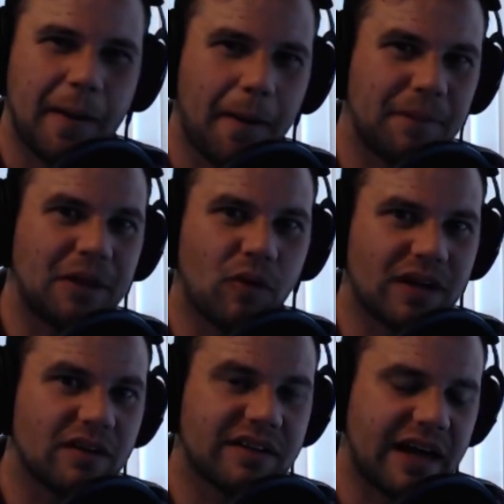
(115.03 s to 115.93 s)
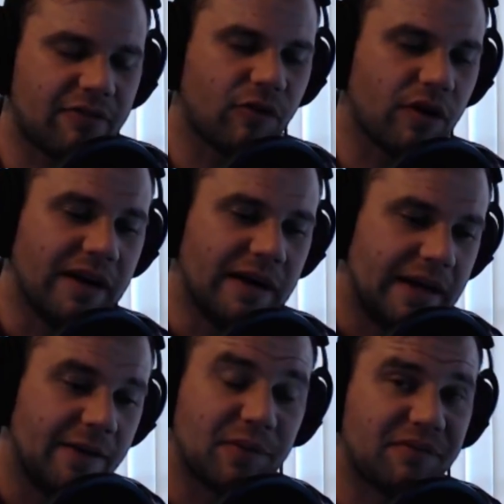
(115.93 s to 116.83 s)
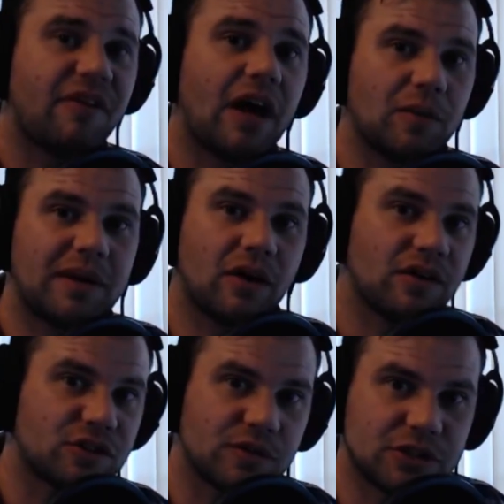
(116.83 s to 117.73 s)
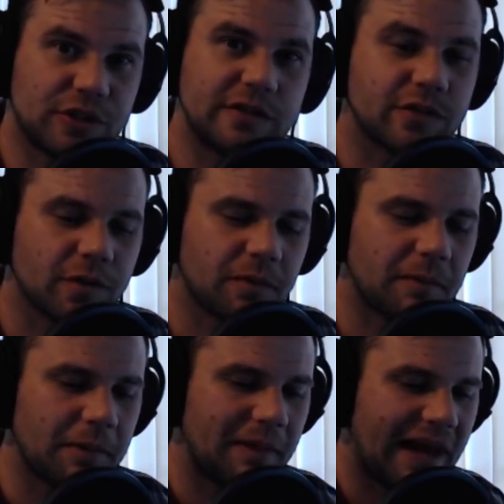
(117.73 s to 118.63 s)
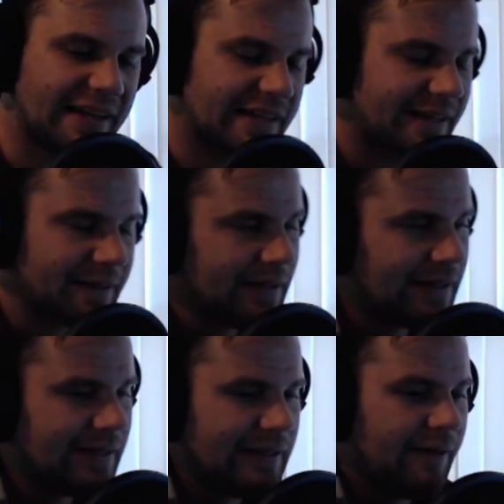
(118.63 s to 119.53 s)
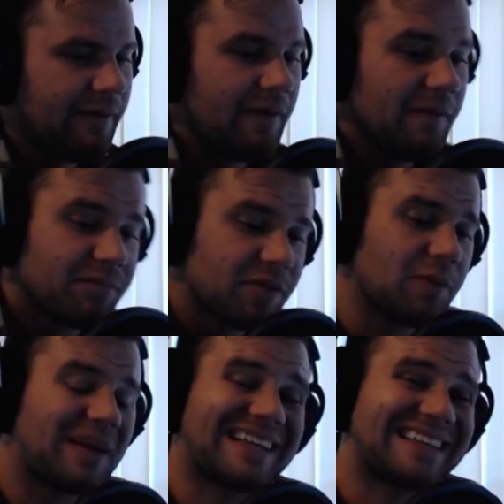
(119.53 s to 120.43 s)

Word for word: a big one to look out for if you've been following all the Twitch streams for the Premier Madden League. Third, we got the